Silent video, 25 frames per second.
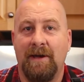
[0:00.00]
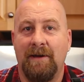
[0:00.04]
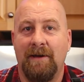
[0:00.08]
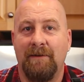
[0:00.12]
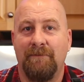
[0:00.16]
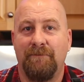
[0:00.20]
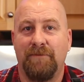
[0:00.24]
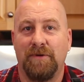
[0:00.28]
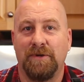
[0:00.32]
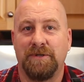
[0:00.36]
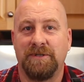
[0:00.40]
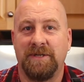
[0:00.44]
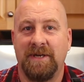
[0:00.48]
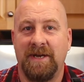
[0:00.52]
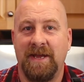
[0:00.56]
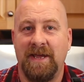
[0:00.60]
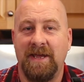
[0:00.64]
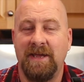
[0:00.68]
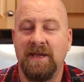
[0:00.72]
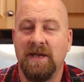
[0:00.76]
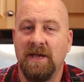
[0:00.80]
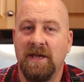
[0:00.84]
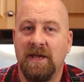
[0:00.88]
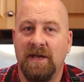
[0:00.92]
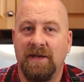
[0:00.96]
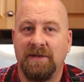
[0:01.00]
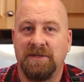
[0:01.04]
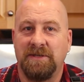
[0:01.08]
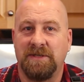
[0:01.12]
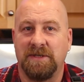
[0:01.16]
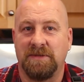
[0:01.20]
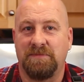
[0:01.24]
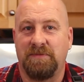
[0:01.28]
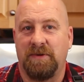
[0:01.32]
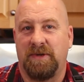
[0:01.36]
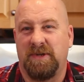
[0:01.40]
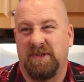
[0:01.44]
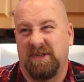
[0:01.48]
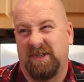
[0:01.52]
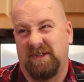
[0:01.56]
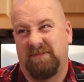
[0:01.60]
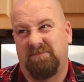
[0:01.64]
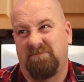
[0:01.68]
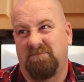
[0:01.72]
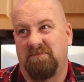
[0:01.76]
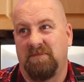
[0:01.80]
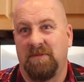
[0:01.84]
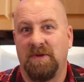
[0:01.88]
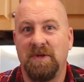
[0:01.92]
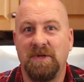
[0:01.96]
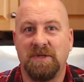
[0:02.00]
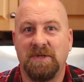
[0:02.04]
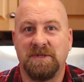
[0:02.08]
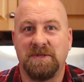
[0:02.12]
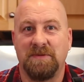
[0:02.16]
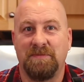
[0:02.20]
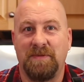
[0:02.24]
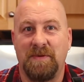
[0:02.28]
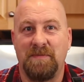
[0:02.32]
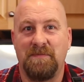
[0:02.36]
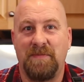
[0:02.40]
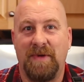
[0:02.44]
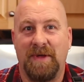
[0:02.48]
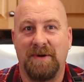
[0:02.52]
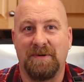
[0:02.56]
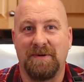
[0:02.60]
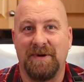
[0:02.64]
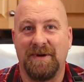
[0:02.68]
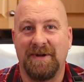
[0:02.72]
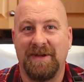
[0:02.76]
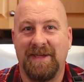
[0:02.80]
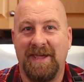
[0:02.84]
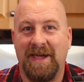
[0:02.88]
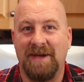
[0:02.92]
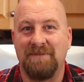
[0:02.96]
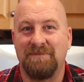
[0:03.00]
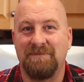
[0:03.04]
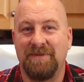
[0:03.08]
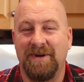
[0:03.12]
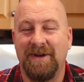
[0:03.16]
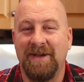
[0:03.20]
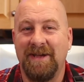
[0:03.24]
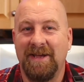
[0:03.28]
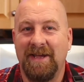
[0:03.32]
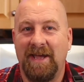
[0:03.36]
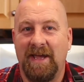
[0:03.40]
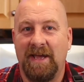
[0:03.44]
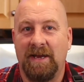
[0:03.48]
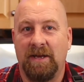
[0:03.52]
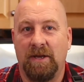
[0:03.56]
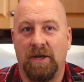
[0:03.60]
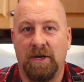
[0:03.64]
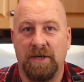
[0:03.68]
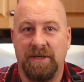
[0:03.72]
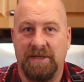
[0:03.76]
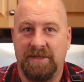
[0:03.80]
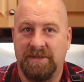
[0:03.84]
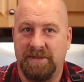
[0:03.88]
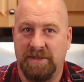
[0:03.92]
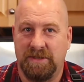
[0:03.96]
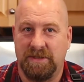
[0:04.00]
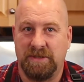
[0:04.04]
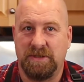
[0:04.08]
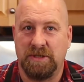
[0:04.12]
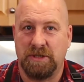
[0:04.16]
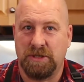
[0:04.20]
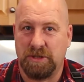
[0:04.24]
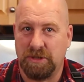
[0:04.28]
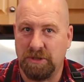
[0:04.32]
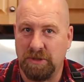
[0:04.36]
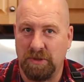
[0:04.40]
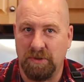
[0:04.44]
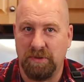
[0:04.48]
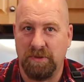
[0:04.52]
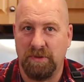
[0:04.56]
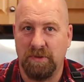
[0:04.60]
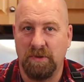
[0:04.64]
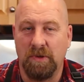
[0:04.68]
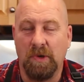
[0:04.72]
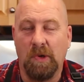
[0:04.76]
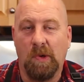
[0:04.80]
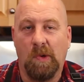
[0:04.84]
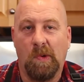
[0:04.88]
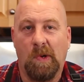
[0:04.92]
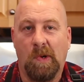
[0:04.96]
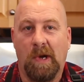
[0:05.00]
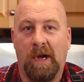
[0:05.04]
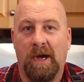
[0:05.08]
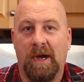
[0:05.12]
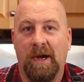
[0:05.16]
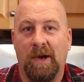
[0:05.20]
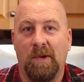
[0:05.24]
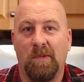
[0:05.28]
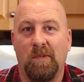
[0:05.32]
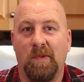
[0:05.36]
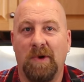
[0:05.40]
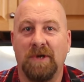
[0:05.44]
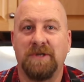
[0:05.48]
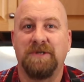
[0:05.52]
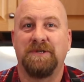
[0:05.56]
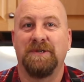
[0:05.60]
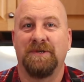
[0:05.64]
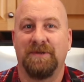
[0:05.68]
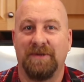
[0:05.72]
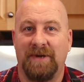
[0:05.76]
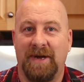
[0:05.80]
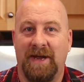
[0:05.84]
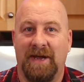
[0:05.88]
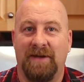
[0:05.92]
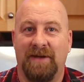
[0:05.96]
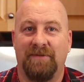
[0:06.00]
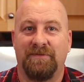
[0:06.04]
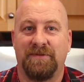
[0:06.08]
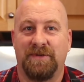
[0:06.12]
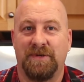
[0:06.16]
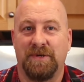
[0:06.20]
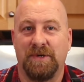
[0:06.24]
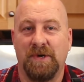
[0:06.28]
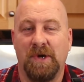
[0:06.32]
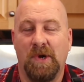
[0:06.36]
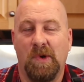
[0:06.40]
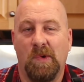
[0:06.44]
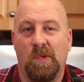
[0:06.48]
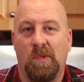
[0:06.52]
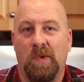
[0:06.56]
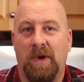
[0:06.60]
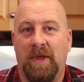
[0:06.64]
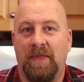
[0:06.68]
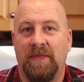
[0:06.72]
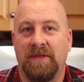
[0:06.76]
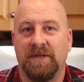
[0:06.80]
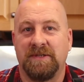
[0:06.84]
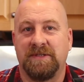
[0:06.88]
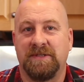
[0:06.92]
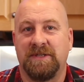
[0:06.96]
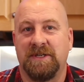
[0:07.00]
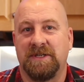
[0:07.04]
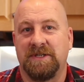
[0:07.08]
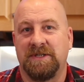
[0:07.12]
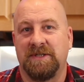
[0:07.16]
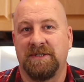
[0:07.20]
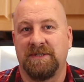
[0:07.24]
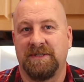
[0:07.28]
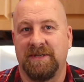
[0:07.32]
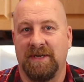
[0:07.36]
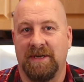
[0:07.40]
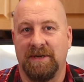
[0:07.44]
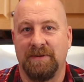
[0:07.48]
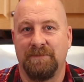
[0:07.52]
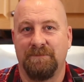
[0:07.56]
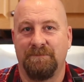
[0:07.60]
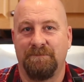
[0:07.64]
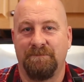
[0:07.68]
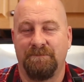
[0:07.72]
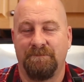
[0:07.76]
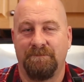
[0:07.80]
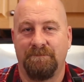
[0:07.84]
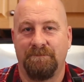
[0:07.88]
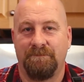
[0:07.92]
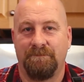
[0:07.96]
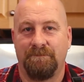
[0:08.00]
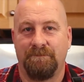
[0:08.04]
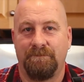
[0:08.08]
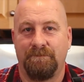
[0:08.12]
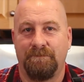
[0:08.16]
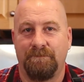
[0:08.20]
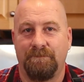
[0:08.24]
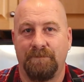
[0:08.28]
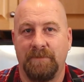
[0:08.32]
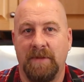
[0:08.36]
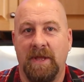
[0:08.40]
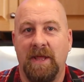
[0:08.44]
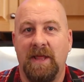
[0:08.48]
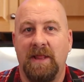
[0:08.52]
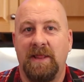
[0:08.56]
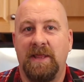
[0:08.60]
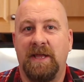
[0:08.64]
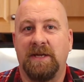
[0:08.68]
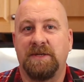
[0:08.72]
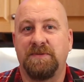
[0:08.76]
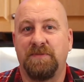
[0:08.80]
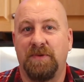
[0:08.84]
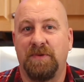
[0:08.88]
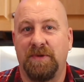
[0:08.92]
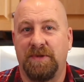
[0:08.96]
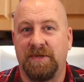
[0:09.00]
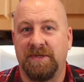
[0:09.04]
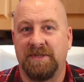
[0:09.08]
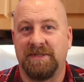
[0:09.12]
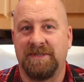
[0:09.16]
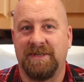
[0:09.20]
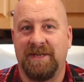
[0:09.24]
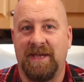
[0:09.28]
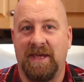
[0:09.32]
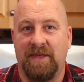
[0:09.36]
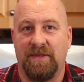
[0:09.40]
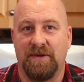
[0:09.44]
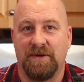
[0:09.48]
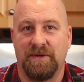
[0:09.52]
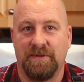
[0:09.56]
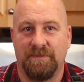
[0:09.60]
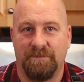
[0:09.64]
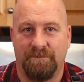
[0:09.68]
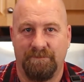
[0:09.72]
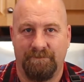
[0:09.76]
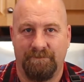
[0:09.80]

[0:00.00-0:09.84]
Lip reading: for today, just because it looks a bit better on camera and a lot easier to show you what you're after when this dish is done. Let's put this together.